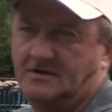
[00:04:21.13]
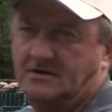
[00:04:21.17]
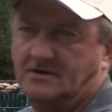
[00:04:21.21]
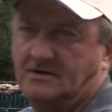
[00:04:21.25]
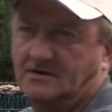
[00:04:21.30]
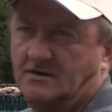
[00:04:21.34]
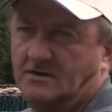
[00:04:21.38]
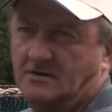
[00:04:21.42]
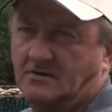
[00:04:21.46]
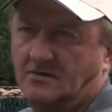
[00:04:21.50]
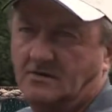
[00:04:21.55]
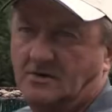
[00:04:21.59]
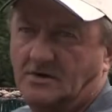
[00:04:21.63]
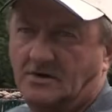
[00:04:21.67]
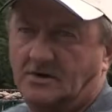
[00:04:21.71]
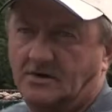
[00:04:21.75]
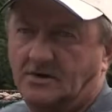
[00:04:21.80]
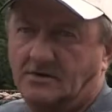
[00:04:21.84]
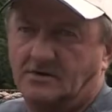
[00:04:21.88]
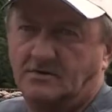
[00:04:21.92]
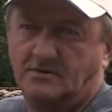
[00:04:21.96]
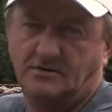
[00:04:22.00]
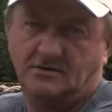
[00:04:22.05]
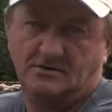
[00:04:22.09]
And then
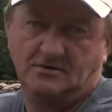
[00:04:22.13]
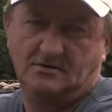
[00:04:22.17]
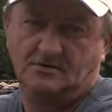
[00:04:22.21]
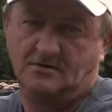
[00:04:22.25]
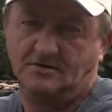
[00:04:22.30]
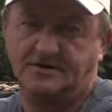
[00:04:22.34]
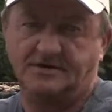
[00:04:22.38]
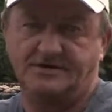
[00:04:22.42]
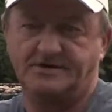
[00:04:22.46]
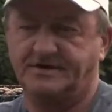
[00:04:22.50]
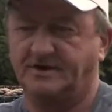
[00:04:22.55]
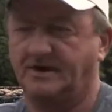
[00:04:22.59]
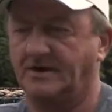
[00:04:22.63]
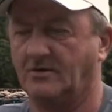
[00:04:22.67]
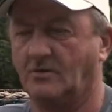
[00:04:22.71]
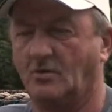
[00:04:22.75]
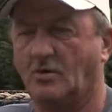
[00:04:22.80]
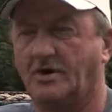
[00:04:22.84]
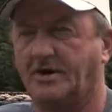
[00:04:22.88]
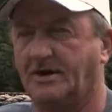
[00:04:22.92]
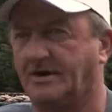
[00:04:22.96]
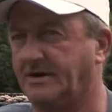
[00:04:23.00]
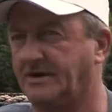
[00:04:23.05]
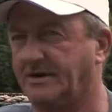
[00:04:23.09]
we just take
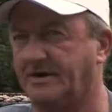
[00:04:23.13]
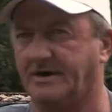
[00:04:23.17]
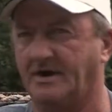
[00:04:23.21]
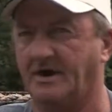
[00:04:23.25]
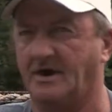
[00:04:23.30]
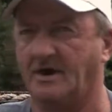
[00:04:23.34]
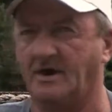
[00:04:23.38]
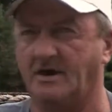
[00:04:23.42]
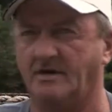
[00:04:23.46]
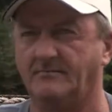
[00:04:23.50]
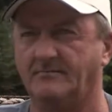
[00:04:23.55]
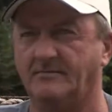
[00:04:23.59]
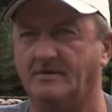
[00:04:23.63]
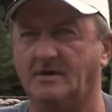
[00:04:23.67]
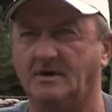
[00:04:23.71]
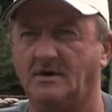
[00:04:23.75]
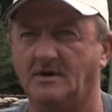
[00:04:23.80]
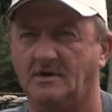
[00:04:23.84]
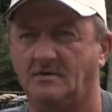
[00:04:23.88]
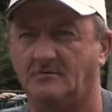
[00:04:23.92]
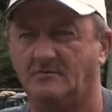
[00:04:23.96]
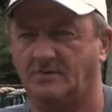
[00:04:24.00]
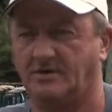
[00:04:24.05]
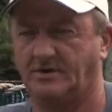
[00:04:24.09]
one at a time,
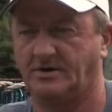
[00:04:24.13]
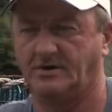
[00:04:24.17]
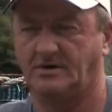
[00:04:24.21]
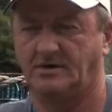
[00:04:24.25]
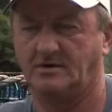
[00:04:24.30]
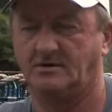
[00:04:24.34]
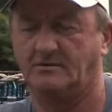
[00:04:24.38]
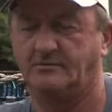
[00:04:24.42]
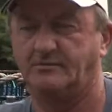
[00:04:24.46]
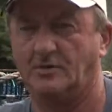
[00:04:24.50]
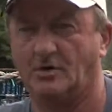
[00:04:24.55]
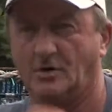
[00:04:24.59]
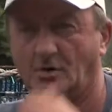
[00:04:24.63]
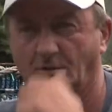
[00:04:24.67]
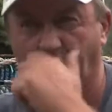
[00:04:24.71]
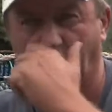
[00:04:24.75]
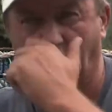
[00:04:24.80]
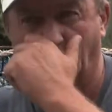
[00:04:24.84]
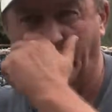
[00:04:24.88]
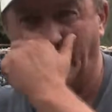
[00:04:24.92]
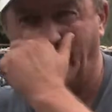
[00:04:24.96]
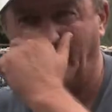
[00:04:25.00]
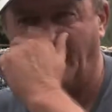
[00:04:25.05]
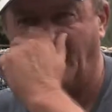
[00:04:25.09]
put a rope
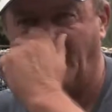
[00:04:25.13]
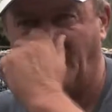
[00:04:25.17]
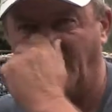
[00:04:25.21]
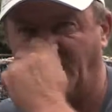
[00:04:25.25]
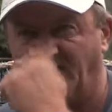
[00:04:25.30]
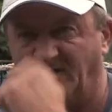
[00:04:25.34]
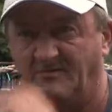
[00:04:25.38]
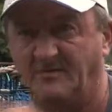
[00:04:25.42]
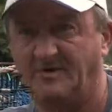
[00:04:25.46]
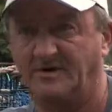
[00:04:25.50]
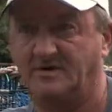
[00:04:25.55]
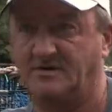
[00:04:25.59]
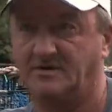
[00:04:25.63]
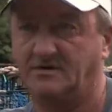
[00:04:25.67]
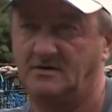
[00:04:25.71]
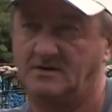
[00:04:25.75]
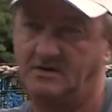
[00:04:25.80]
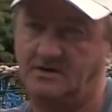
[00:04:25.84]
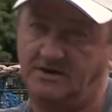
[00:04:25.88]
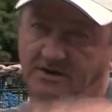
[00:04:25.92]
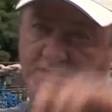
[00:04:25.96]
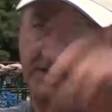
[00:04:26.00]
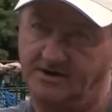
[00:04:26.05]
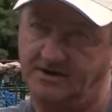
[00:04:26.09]
grab on them, and
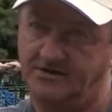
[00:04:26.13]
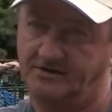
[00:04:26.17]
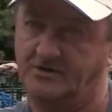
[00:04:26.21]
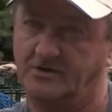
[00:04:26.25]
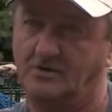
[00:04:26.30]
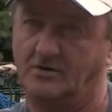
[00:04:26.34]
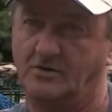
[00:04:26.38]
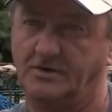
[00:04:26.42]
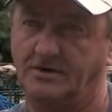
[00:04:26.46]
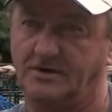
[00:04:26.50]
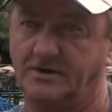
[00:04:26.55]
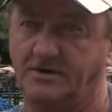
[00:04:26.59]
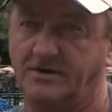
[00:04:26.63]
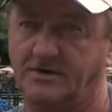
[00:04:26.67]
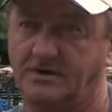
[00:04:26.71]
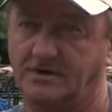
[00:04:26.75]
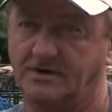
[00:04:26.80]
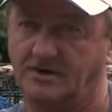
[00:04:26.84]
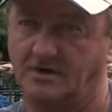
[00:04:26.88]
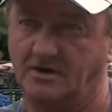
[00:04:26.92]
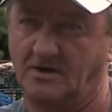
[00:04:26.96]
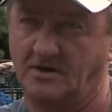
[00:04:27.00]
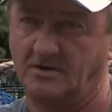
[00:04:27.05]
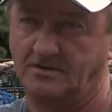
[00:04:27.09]
get it so we can get
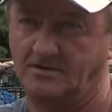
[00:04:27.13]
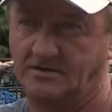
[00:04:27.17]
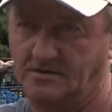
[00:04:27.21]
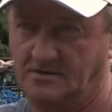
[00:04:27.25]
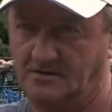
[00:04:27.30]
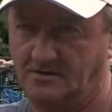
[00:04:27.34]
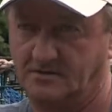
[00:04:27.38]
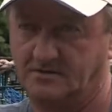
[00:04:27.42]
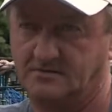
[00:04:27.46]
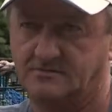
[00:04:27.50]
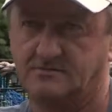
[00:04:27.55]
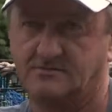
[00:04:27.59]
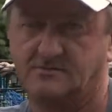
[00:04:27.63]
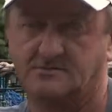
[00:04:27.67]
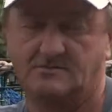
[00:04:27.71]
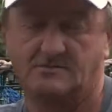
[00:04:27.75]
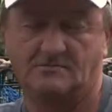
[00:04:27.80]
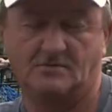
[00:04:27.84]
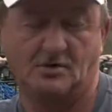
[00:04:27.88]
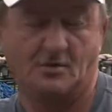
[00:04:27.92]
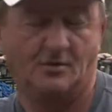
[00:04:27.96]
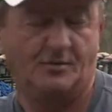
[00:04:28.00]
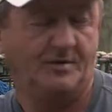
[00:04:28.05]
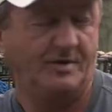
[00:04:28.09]
the
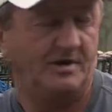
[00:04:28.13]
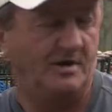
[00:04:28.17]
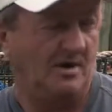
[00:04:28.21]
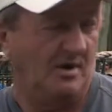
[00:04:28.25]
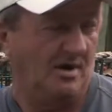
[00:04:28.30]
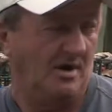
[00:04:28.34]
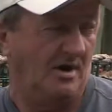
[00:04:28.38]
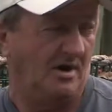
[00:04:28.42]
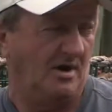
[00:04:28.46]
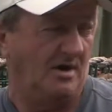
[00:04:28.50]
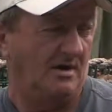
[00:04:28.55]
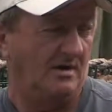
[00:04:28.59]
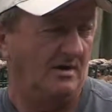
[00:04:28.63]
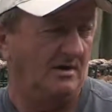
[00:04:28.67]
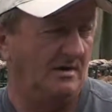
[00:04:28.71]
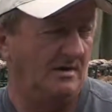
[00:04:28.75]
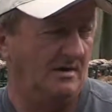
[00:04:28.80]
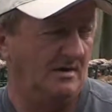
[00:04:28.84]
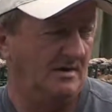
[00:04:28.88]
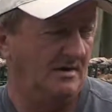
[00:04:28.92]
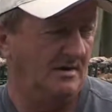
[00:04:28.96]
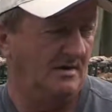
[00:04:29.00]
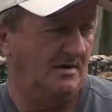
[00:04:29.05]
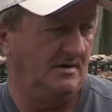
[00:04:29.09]
rope in the hauler
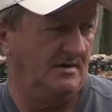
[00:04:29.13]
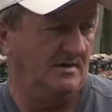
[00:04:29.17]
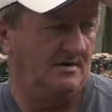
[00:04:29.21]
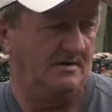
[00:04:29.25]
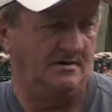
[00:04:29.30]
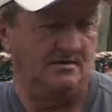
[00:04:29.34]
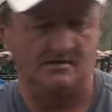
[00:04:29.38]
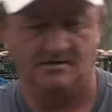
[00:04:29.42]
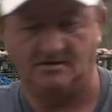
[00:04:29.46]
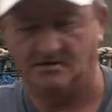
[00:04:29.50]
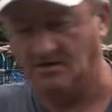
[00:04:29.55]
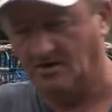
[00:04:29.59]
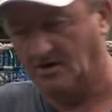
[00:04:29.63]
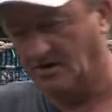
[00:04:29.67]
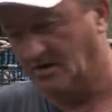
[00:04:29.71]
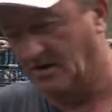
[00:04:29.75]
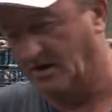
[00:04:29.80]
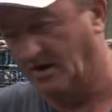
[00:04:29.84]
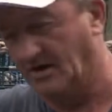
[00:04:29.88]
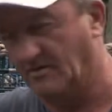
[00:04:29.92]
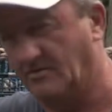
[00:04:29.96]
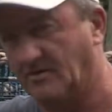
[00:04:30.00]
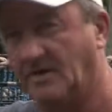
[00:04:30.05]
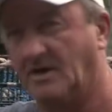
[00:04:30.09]
and haul
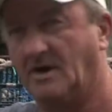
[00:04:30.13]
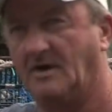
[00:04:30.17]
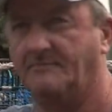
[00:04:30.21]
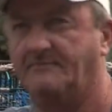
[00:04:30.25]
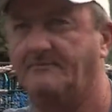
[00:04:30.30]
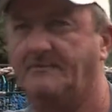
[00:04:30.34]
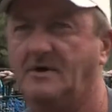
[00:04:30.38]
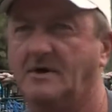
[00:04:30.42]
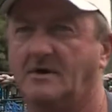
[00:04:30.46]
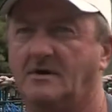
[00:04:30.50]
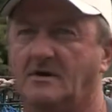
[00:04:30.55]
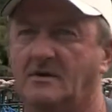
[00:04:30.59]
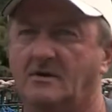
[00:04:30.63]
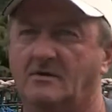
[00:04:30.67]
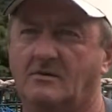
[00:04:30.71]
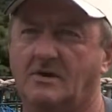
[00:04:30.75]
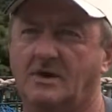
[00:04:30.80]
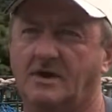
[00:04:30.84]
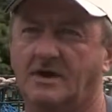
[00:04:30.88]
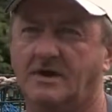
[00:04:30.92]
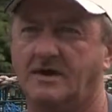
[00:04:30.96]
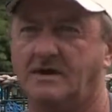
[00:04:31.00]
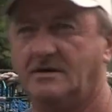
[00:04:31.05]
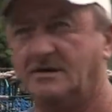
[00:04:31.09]
that one up and out of the
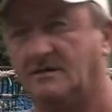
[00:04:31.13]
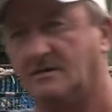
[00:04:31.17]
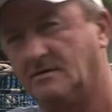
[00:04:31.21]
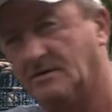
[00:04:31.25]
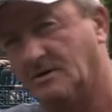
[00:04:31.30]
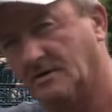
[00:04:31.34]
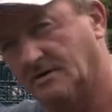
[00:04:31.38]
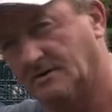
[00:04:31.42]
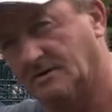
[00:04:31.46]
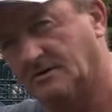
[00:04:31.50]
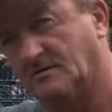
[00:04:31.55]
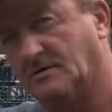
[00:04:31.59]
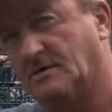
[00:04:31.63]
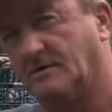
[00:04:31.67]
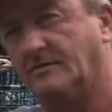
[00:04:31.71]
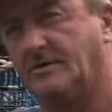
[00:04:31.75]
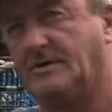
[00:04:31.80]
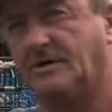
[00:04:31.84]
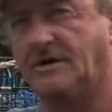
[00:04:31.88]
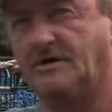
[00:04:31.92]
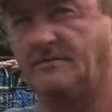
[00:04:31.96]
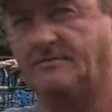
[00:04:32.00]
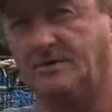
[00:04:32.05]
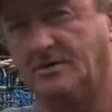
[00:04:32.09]
way. And then that's the way we
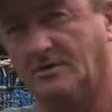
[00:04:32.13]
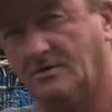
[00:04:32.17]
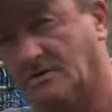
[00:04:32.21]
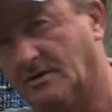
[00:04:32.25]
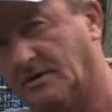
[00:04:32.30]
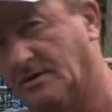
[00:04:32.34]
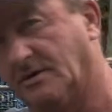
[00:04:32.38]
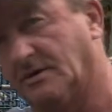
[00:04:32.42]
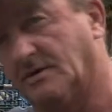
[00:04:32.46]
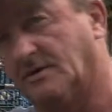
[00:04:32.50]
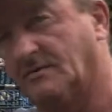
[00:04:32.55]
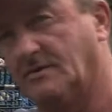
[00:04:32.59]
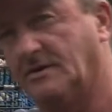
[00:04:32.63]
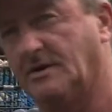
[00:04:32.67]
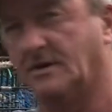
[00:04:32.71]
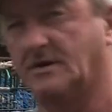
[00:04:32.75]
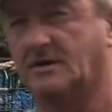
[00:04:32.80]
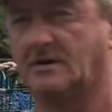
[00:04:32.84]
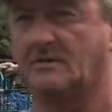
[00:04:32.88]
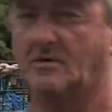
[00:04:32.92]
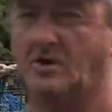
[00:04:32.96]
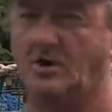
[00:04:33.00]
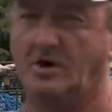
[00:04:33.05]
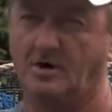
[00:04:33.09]
keep doing it until we get
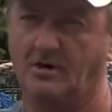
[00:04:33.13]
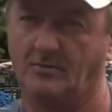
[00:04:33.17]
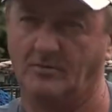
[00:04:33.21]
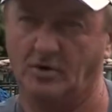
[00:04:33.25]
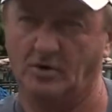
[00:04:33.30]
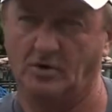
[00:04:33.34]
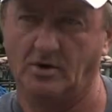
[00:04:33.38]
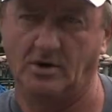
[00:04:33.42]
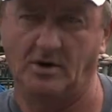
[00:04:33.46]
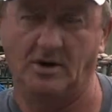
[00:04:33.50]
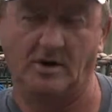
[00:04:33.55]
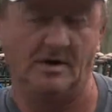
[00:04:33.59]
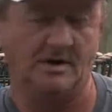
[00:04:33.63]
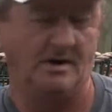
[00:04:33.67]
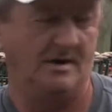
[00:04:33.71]
them all aboard.